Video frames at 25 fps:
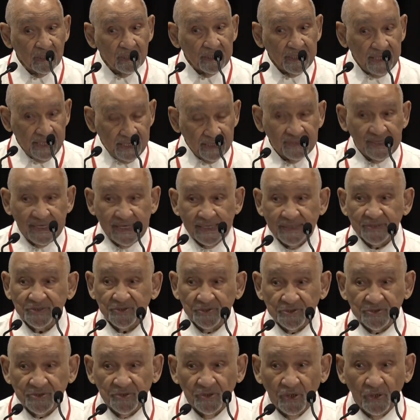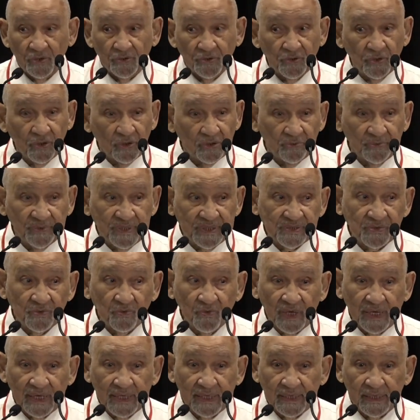Yeah, the answer is no. You know the reason
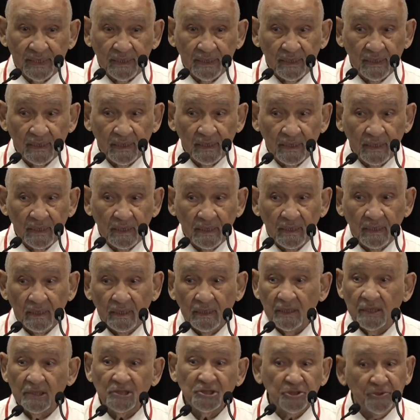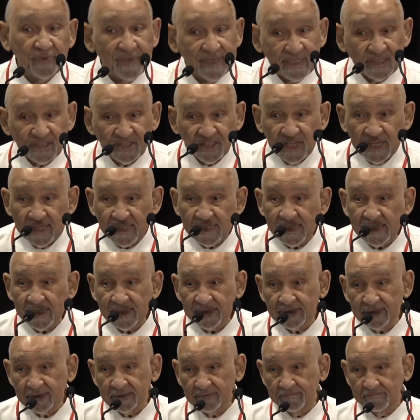why? Because you ain't
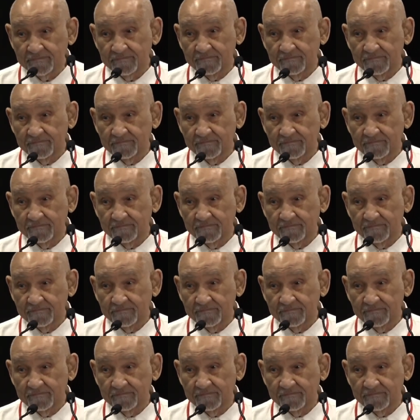Chinese.